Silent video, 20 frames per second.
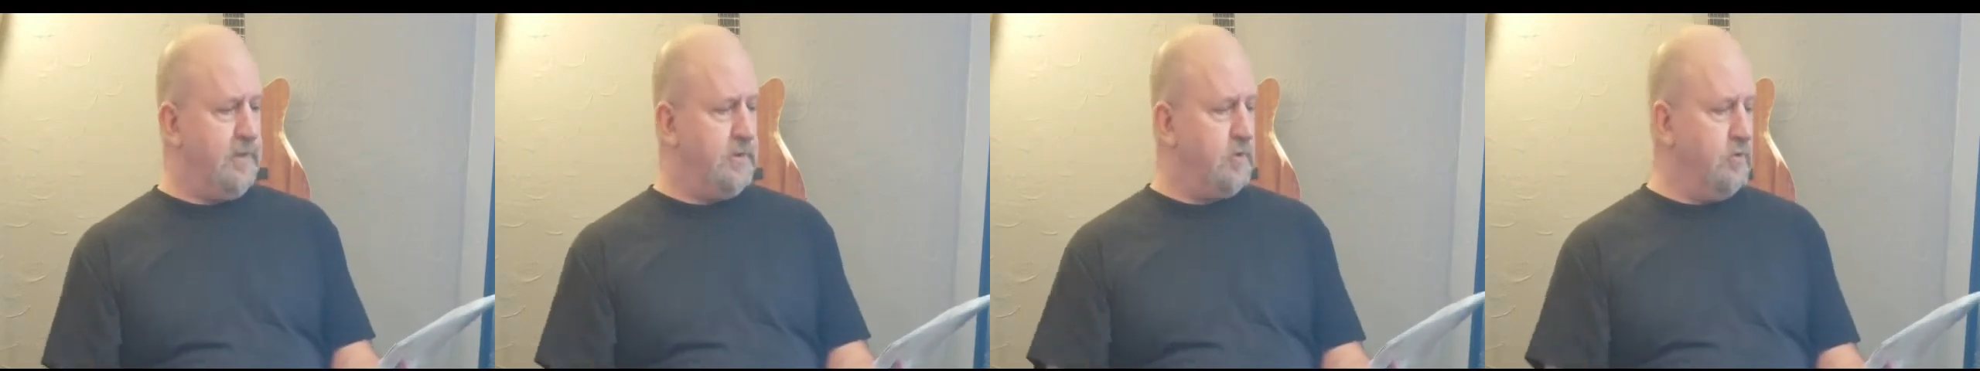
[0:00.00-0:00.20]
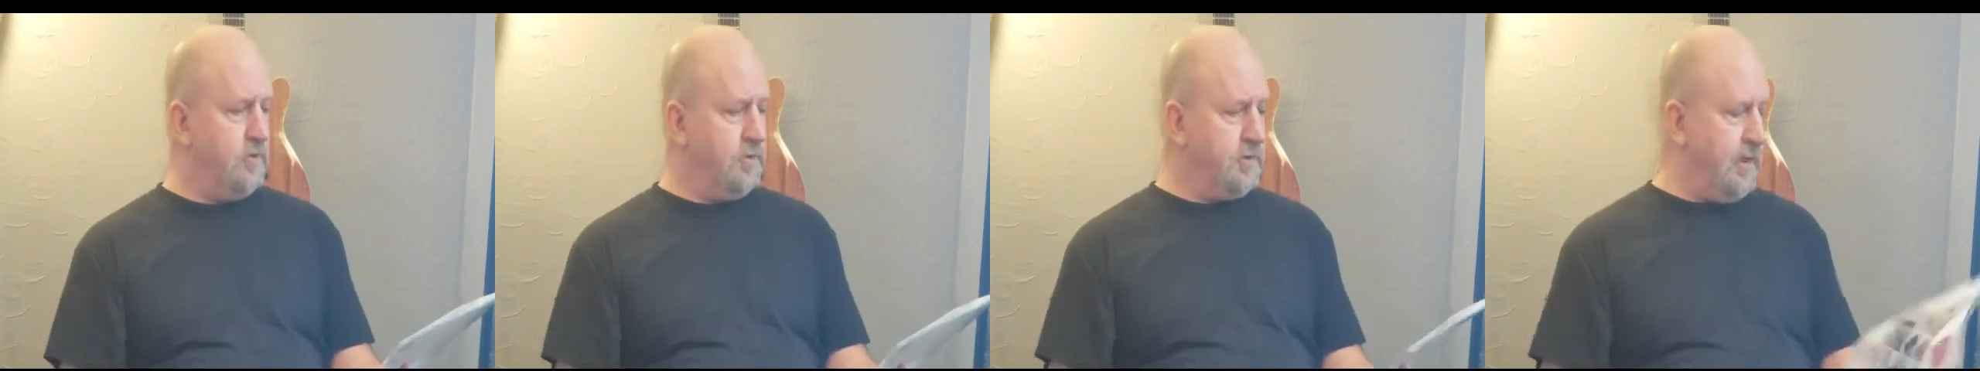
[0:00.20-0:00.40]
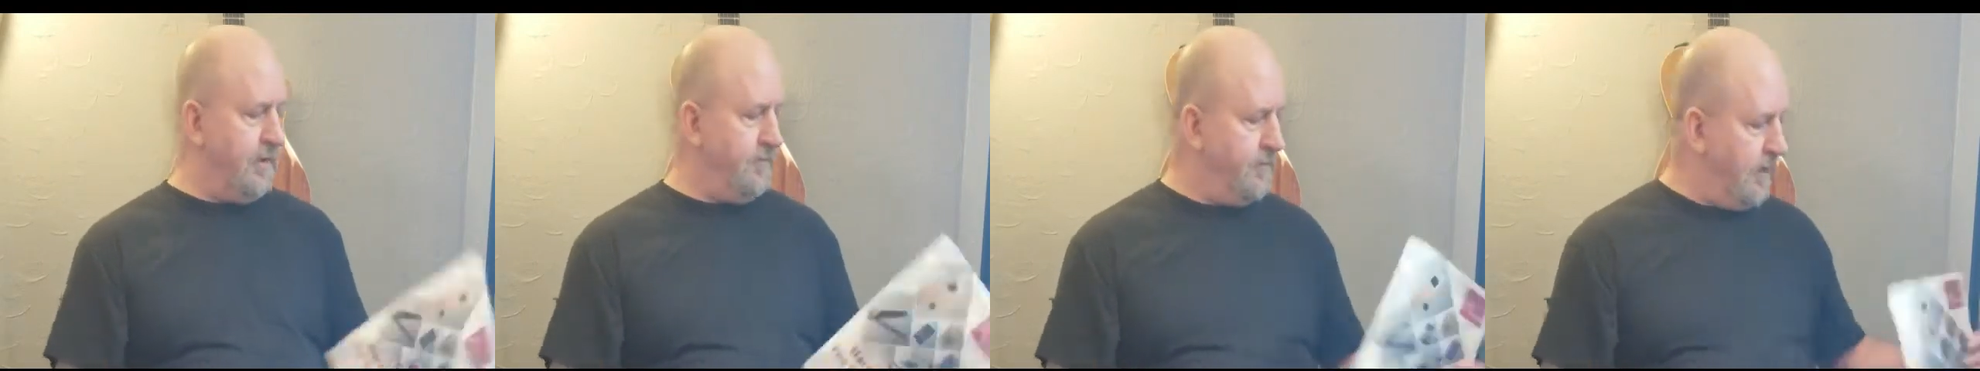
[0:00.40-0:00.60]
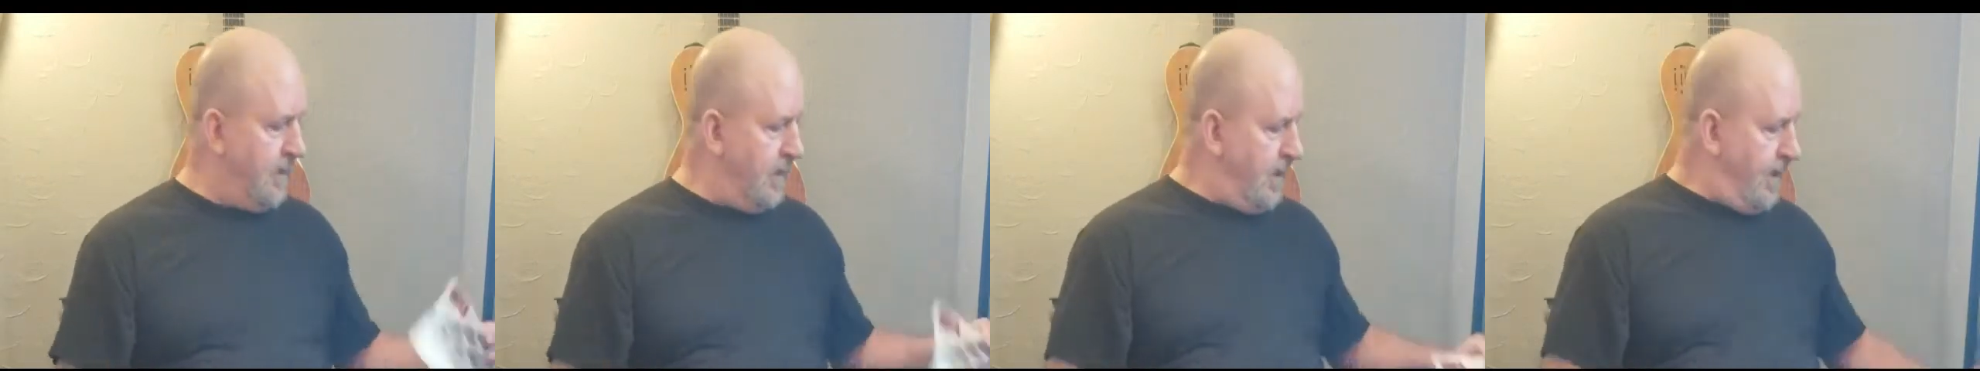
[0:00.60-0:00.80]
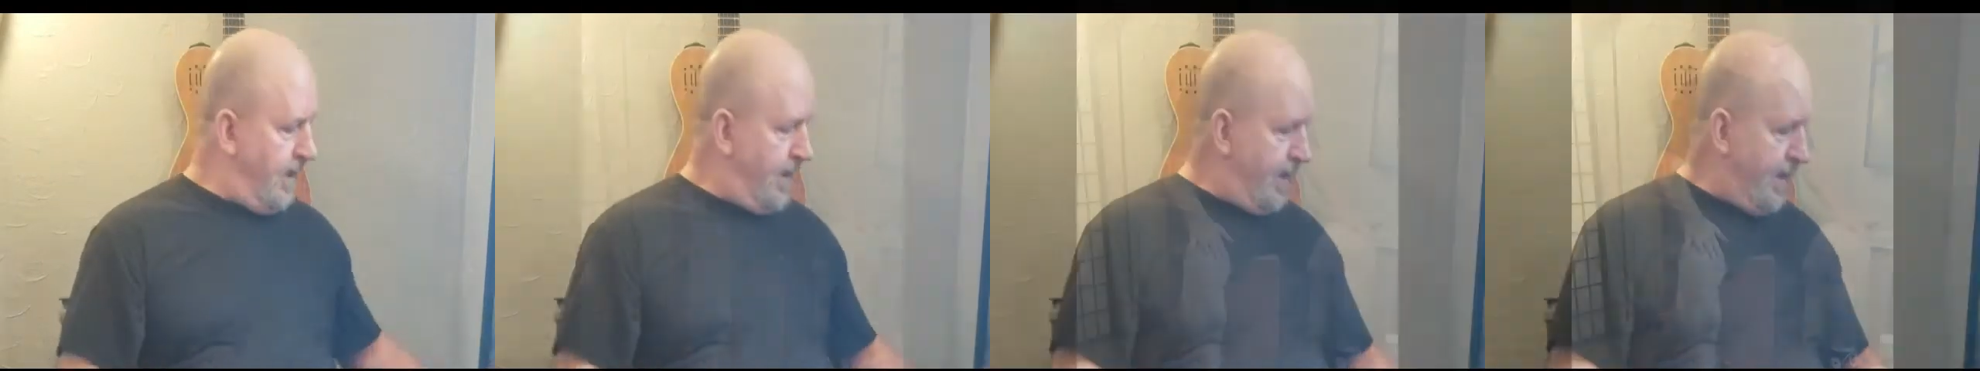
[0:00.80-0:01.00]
cool stuff.